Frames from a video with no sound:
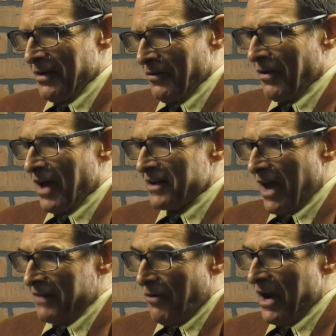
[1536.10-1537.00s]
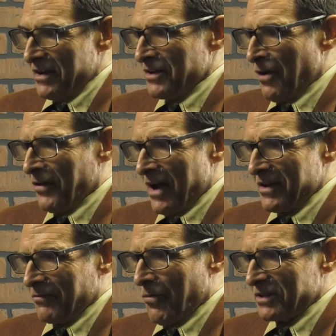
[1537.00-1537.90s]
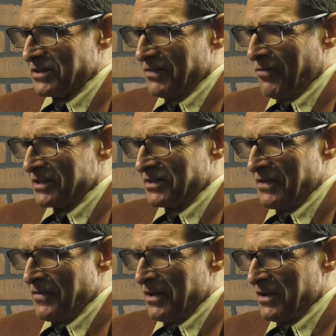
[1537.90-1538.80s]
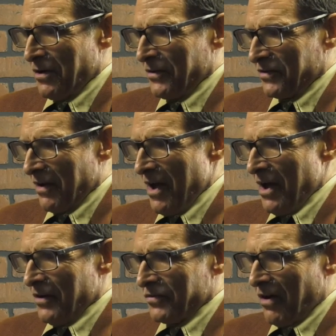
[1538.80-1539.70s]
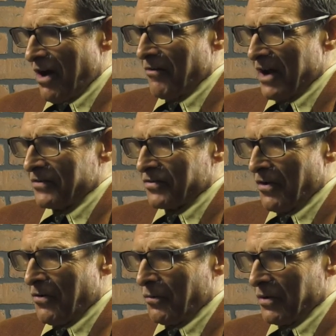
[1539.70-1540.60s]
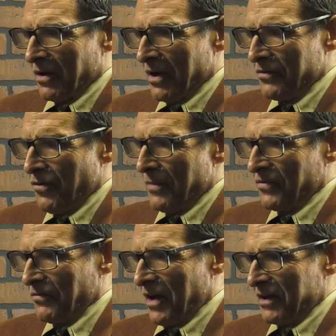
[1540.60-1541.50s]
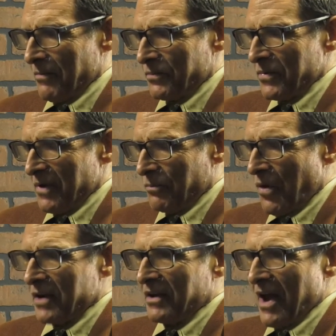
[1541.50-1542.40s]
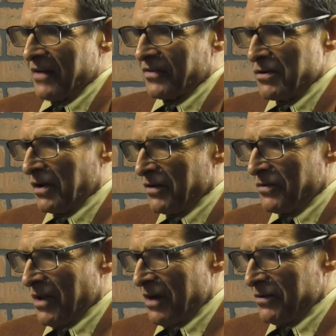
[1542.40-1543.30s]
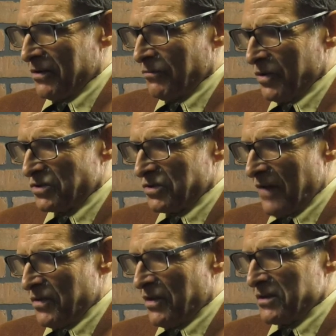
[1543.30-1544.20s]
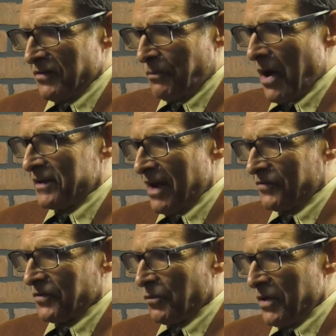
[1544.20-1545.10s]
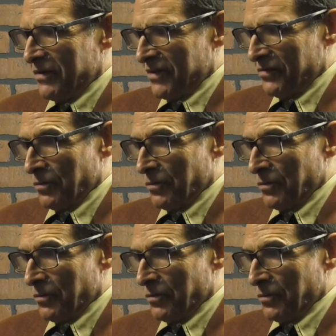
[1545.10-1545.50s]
Well, I right. You know that you watch TV and you know this stuff. So all right. So in terms of like your podcast, have you done your podcast for the week this